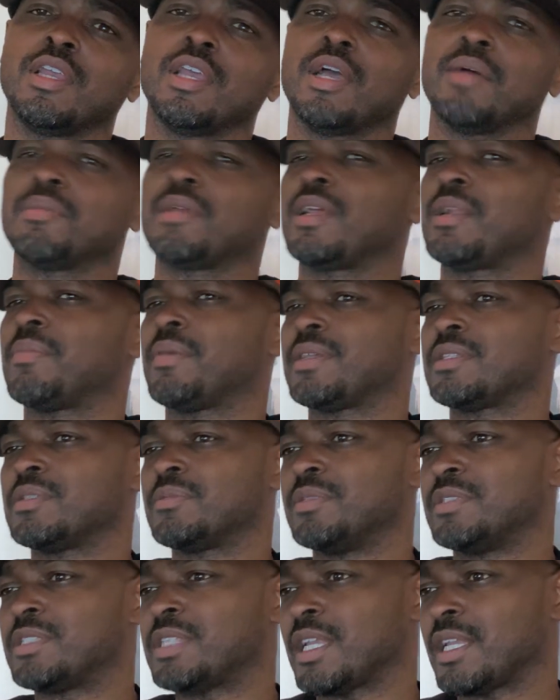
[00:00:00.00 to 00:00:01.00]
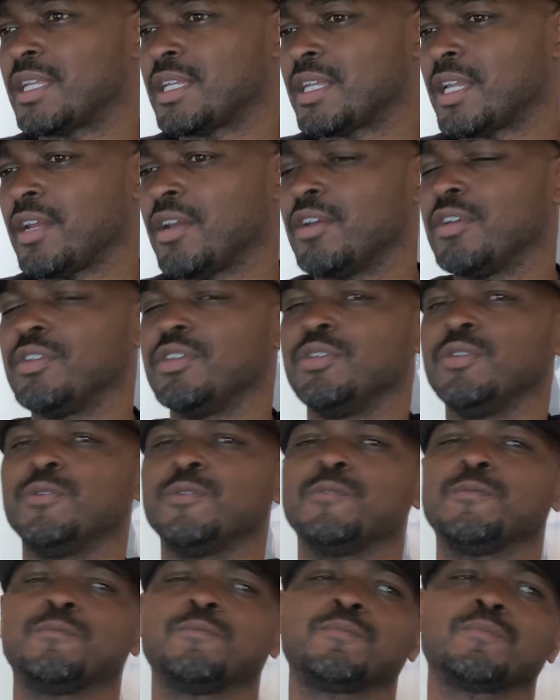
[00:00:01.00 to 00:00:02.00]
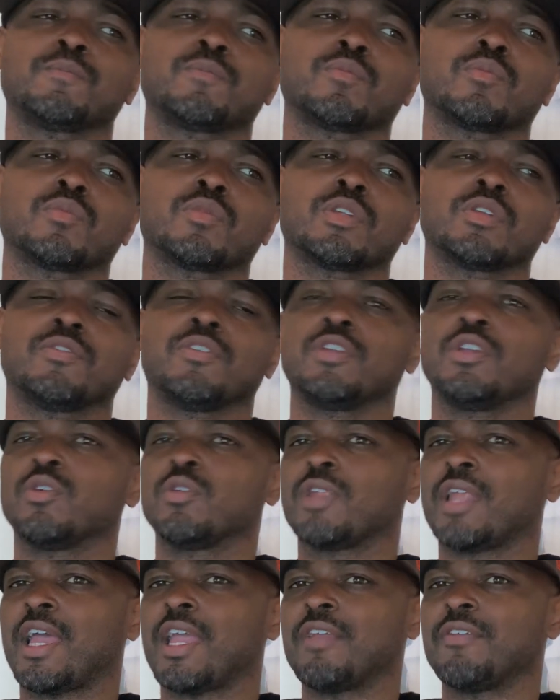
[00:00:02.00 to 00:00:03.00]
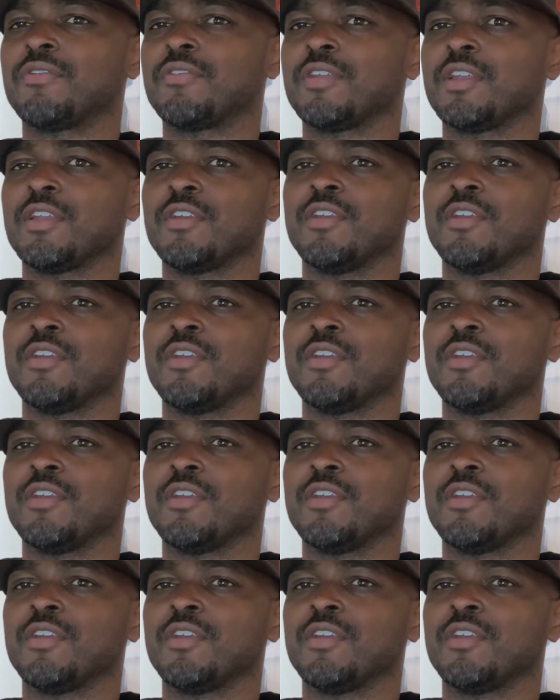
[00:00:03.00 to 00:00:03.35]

I'm not about to be taking care of you for your life